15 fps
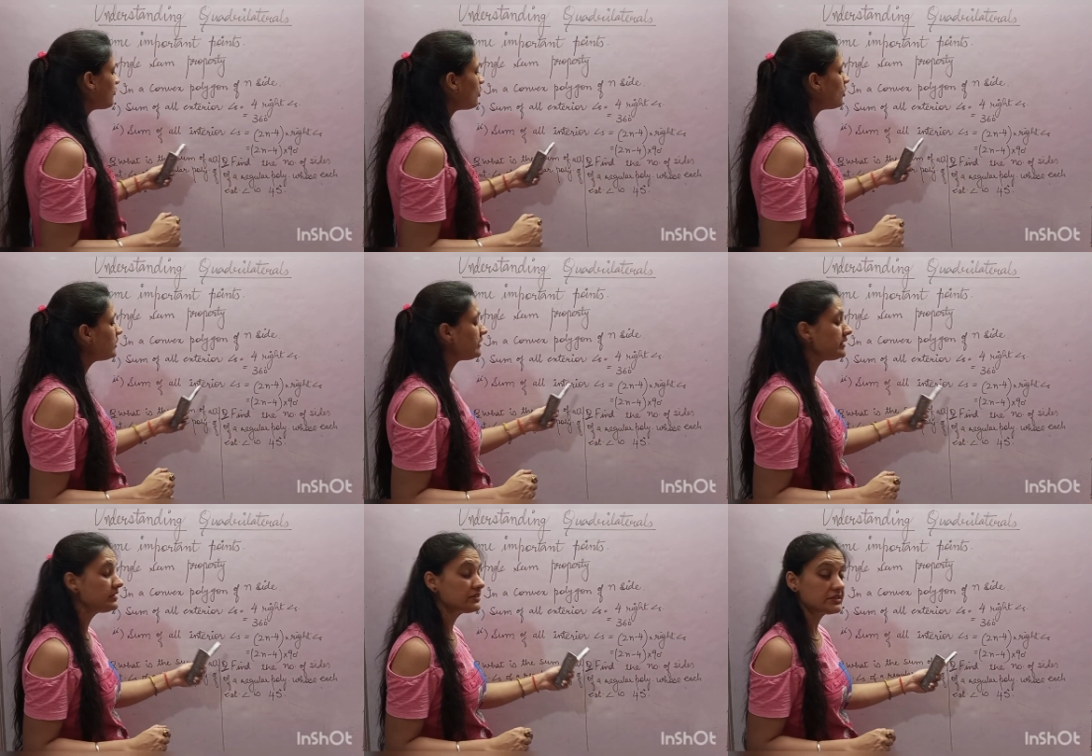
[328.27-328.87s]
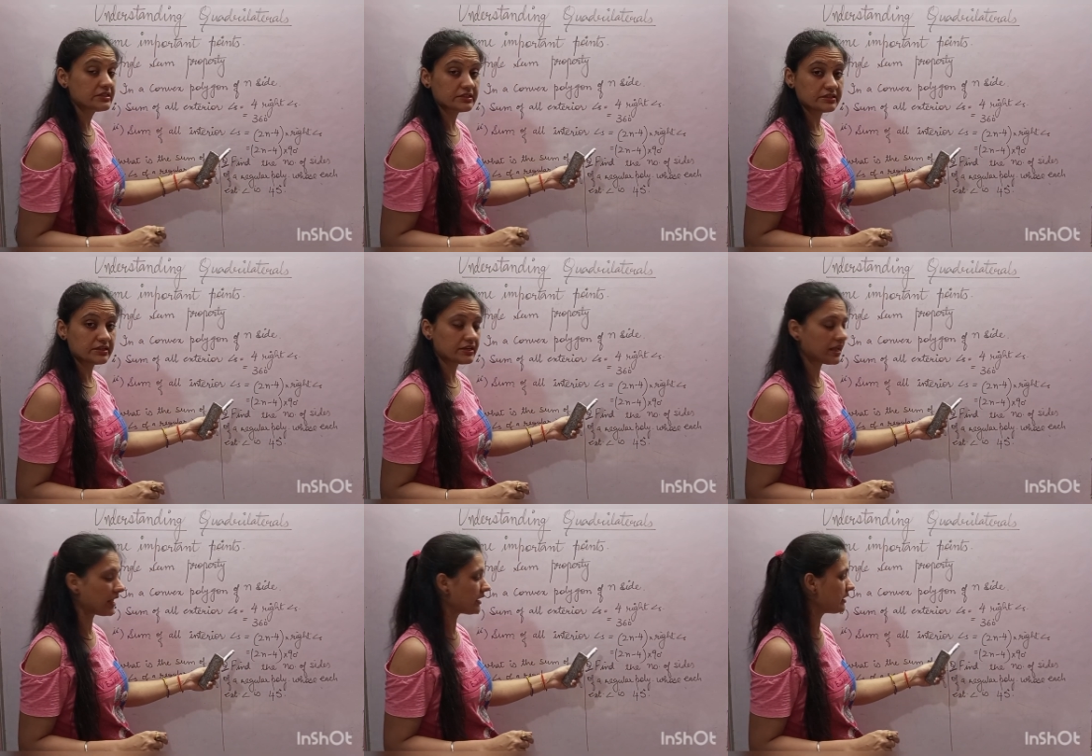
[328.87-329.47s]
all
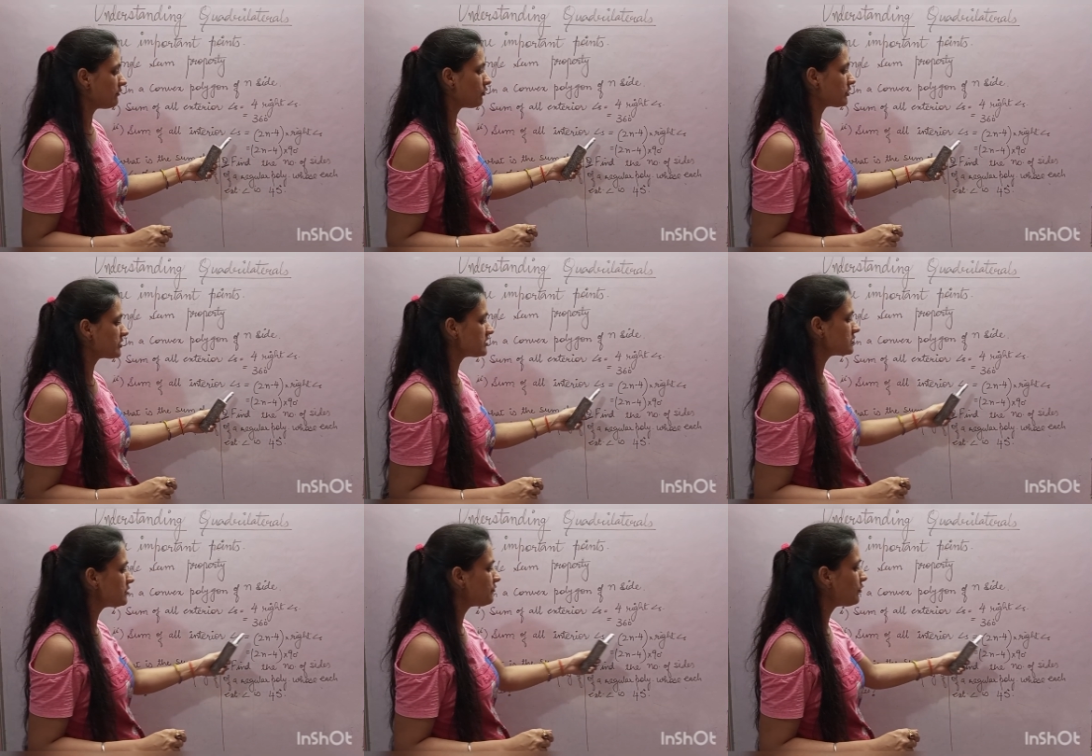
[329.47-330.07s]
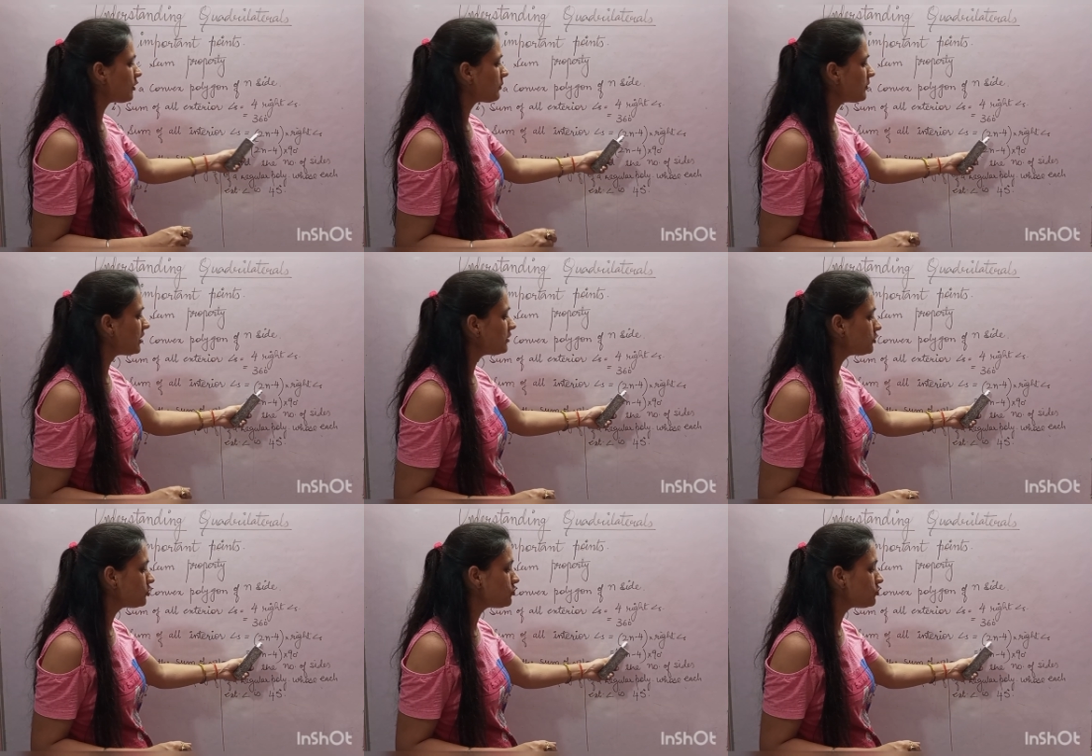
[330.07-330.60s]
interior angle. What is the formula?